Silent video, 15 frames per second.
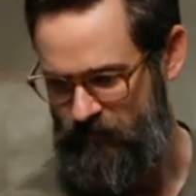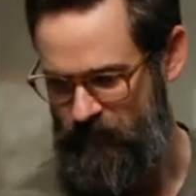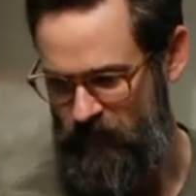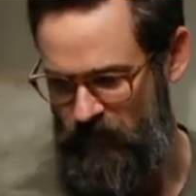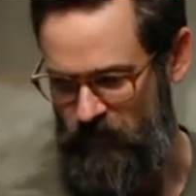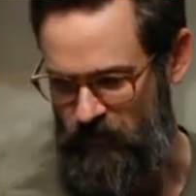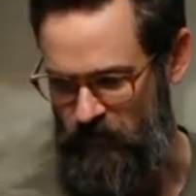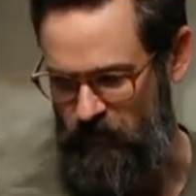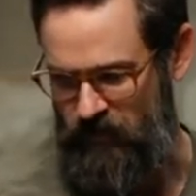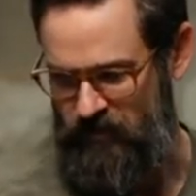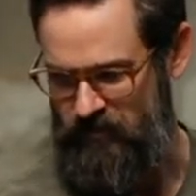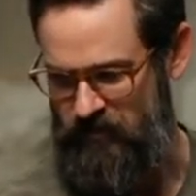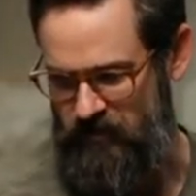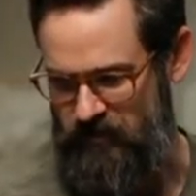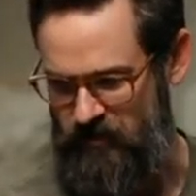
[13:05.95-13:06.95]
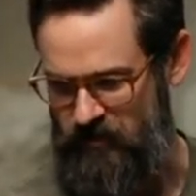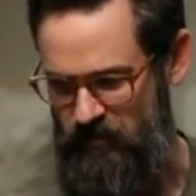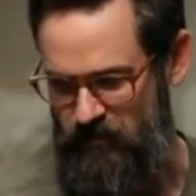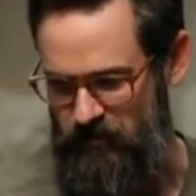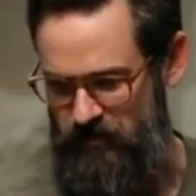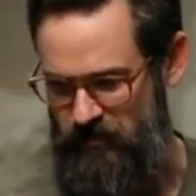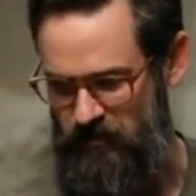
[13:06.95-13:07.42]
I'm going to mix these
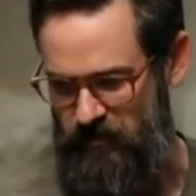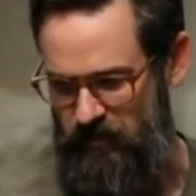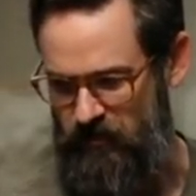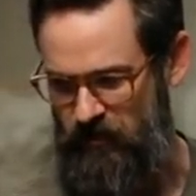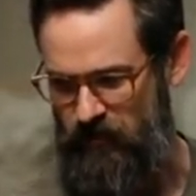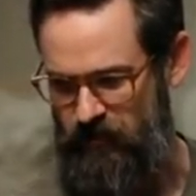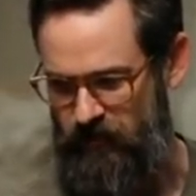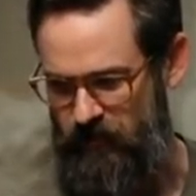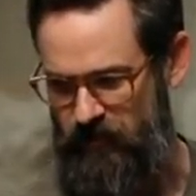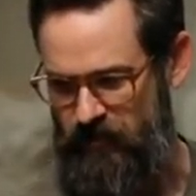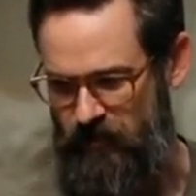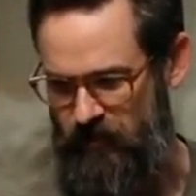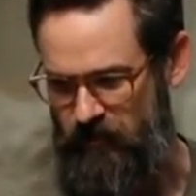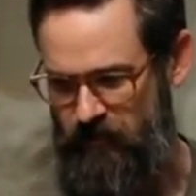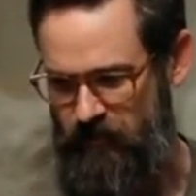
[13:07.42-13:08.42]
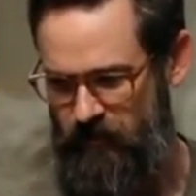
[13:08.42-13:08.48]
colors in over here.